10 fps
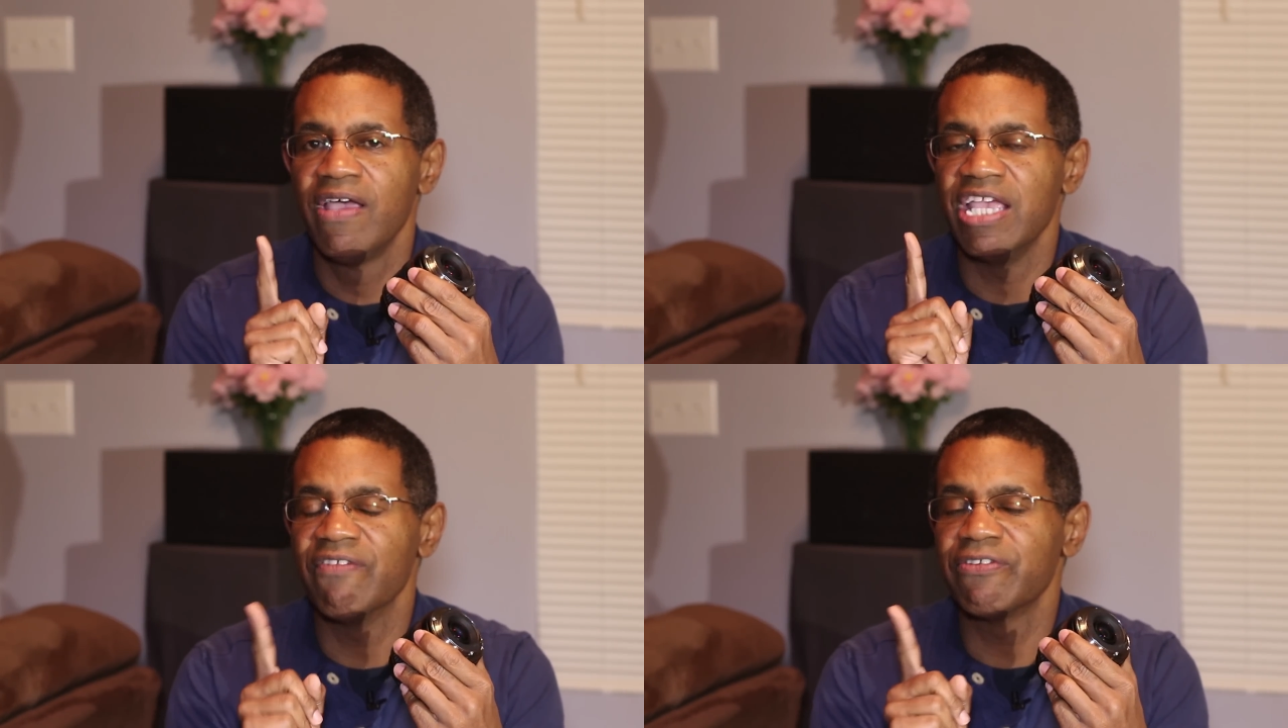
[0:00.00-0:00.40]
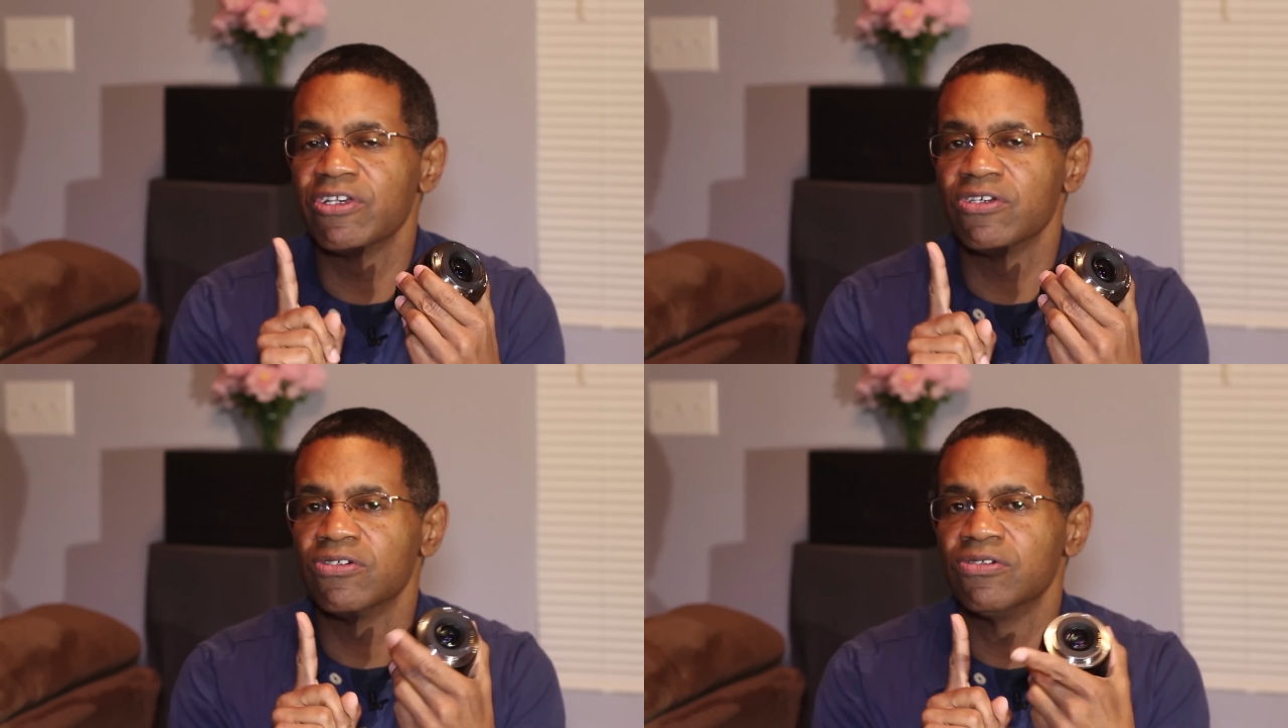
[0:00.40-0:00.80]
If
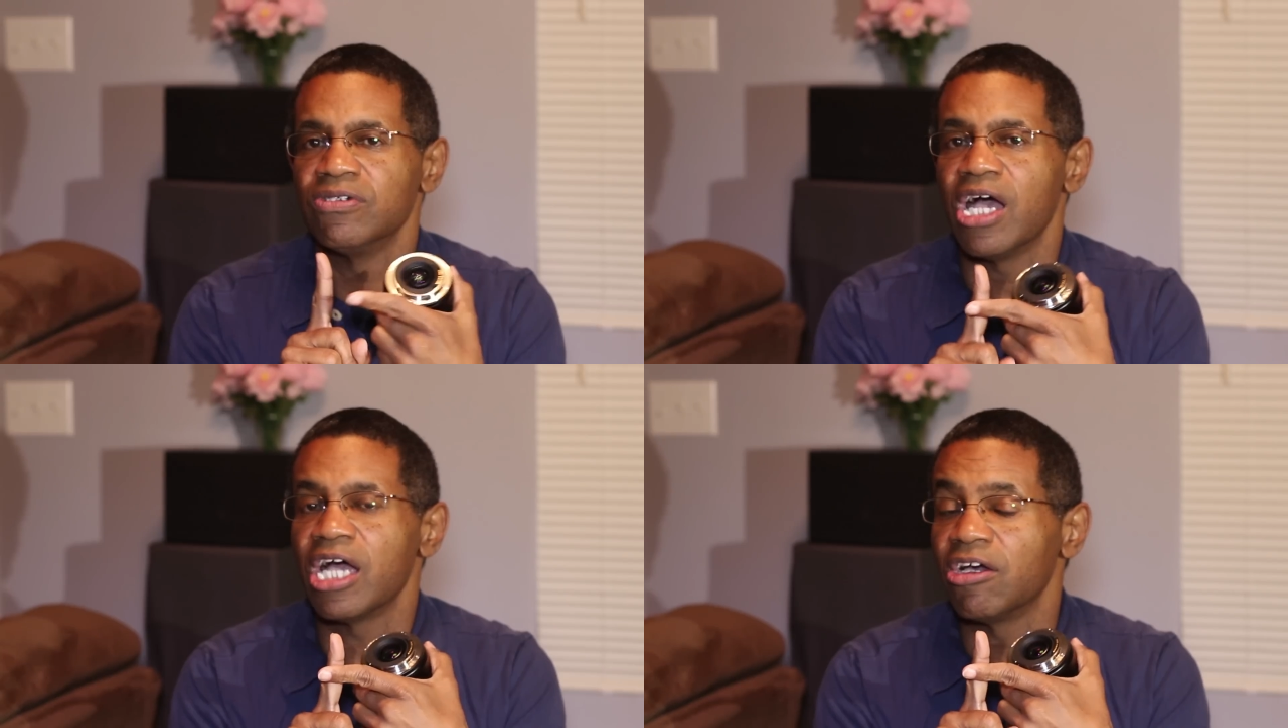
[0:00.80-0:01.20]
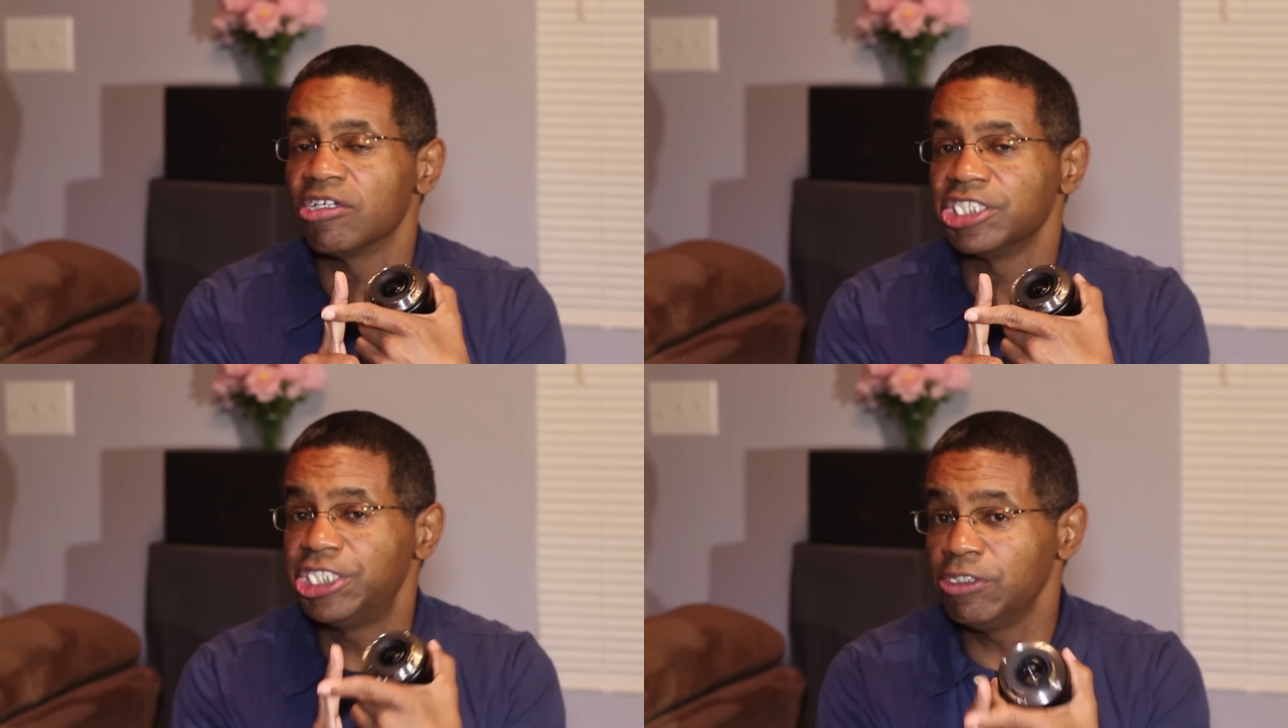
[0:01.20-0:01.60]
you are going
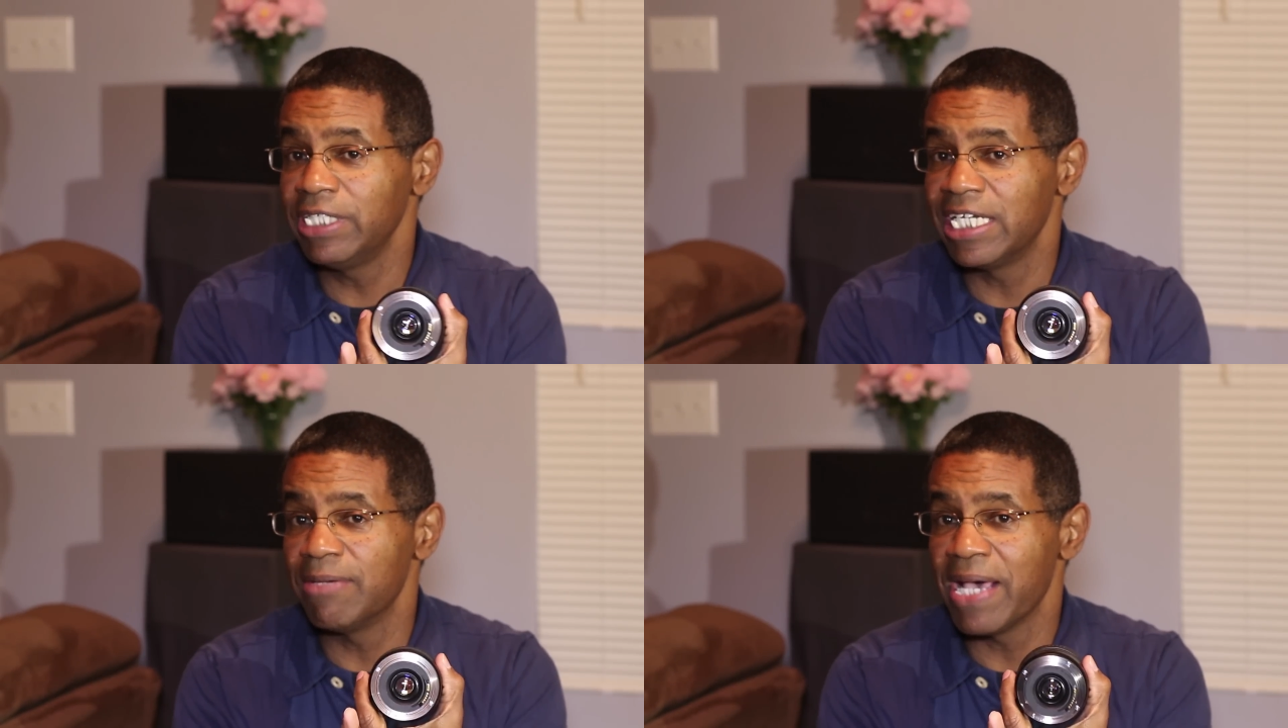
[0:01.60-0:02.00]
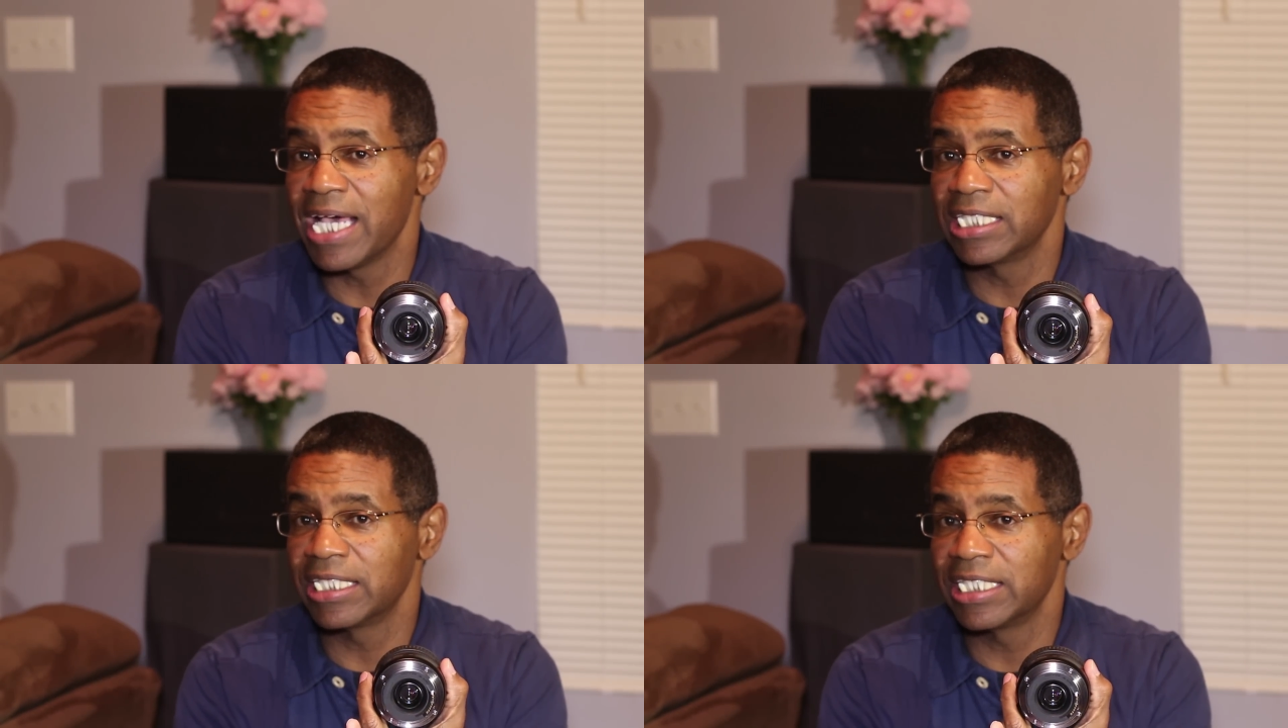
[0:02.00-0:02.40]
to shoot
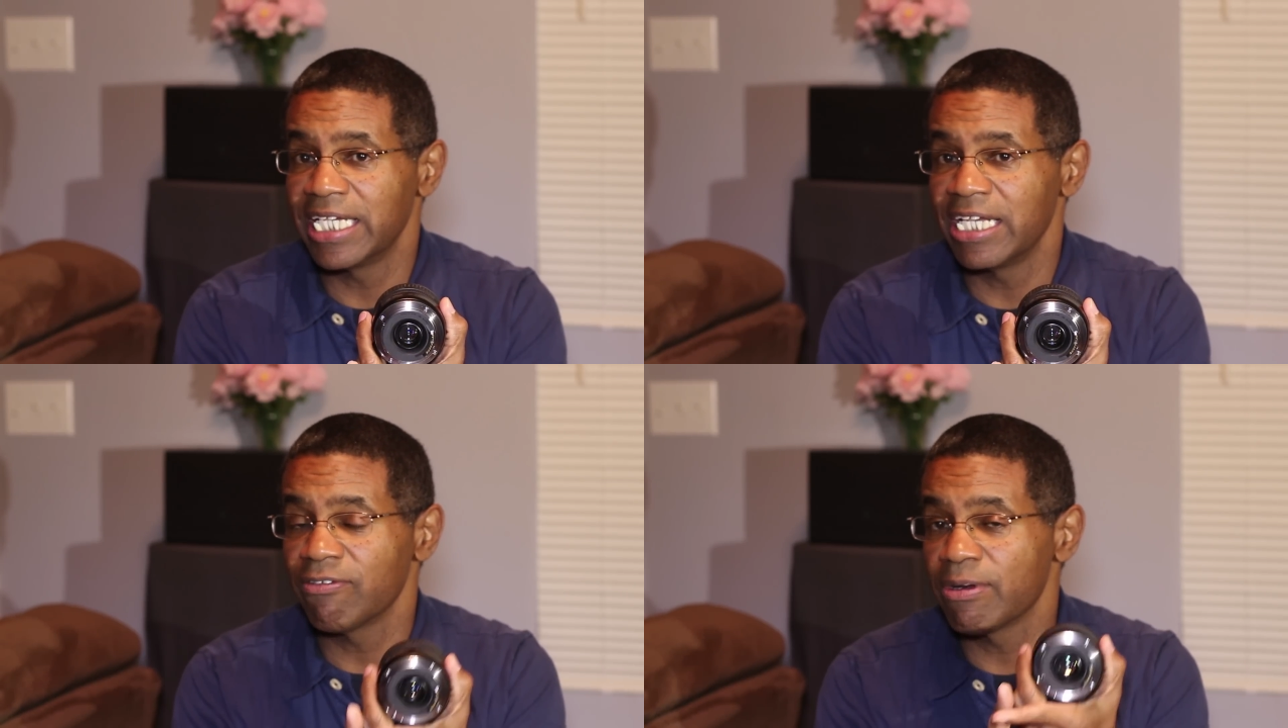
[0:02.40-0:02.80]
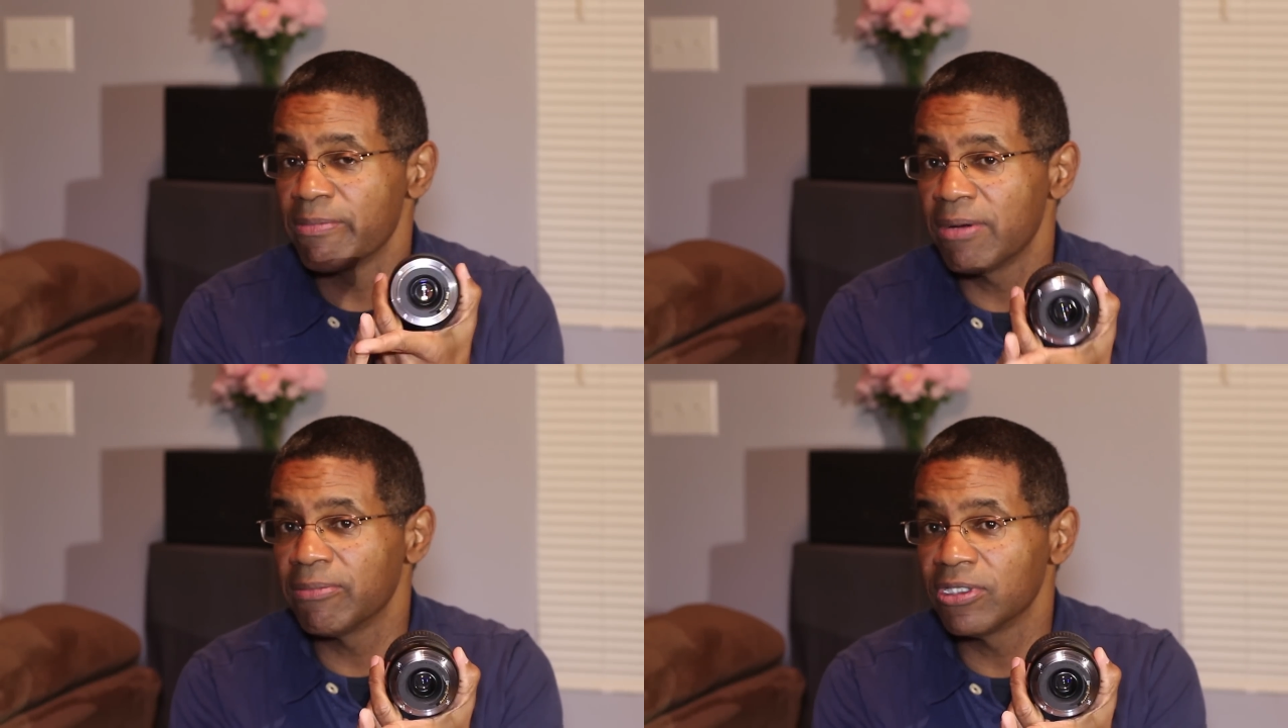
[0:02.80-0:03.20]
anybody today,
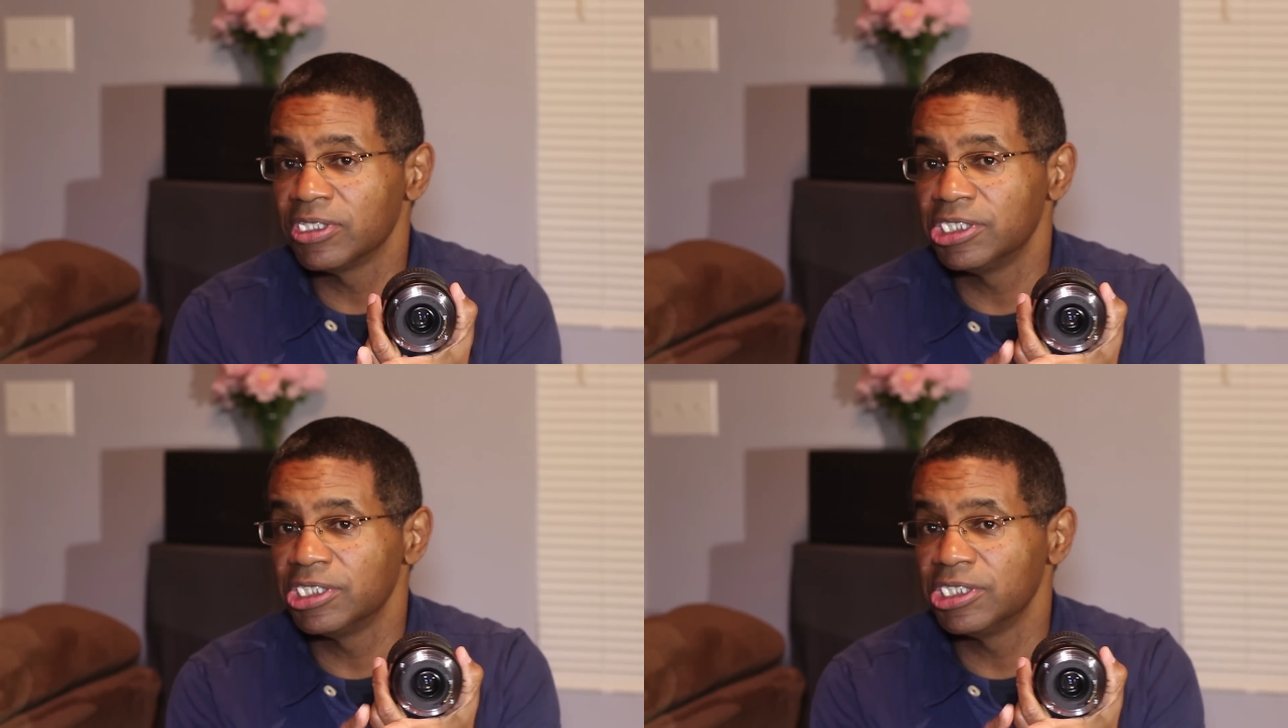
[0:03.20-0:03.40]
remember,